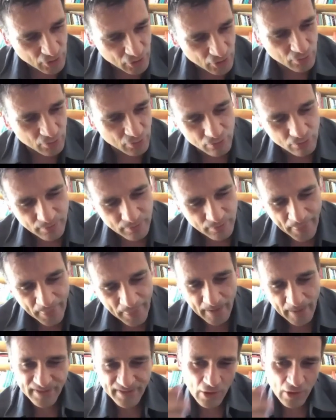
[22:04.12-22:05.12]
to
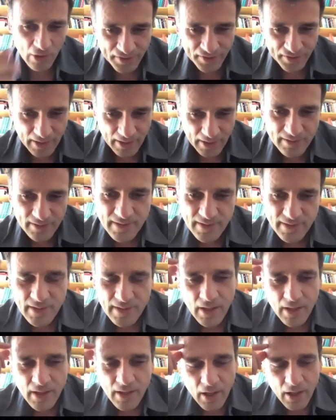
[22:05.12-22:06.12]
the audience.
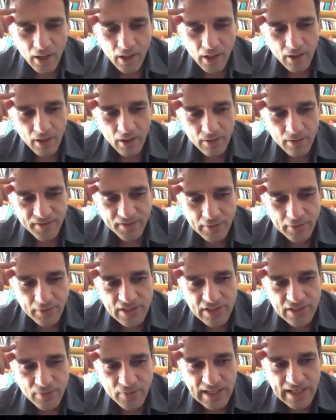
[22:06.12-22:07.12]
There
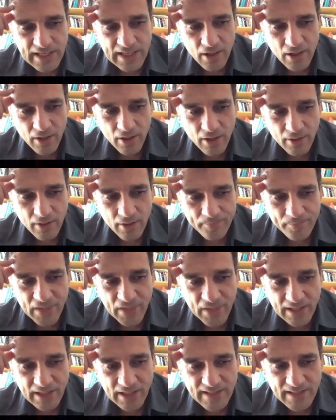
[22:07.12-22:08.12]
is really,
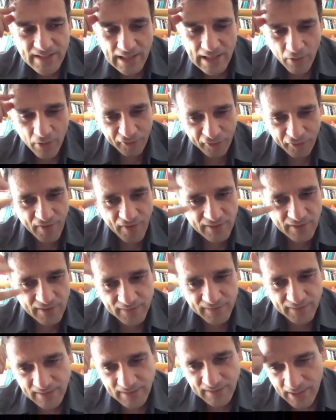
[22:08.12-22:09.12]
let's say, a faith
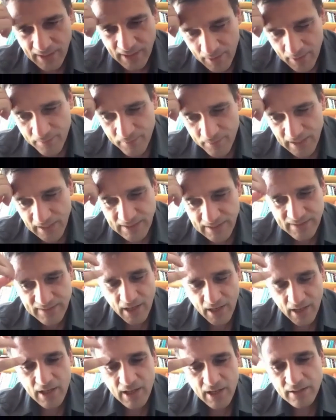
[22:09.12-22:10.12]
in him, in his
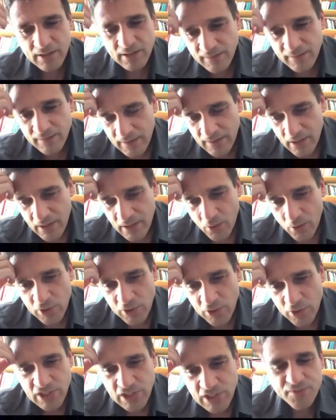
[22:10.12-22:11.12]
art,
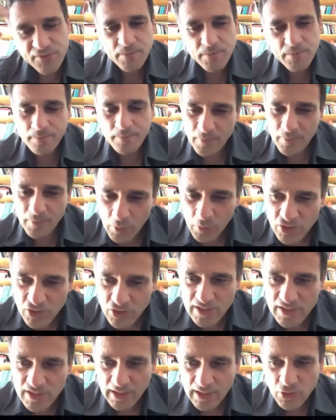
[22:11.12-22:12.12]
which
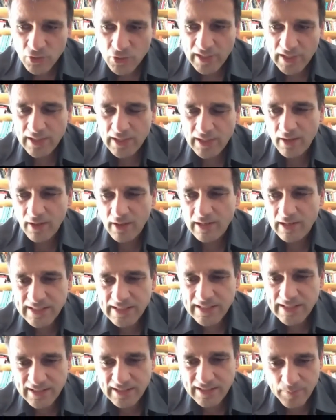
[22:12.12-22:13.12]
is actually
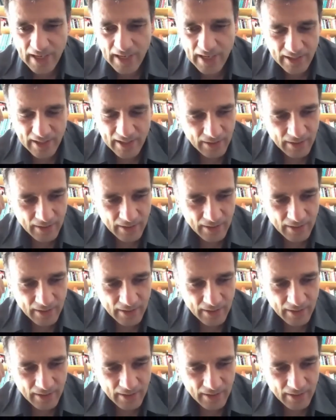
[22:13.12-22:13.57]
leaded by